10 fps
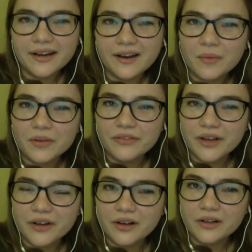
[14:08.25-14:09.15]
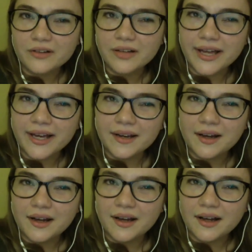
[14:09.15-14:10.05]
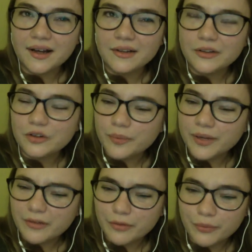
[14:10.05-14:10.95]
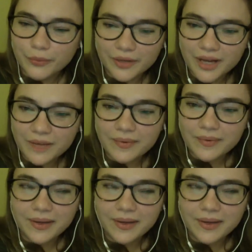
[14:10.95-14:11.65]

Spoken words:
it almost felt like a little bit of a warm-up,